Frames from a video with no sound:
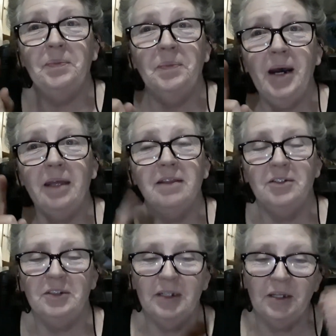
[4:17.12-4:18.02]
But
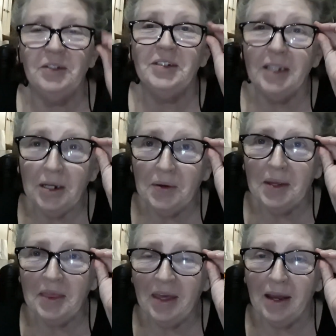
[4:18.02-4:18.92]
there's another
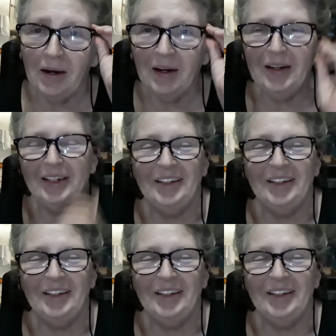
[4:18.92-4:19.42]
secret there.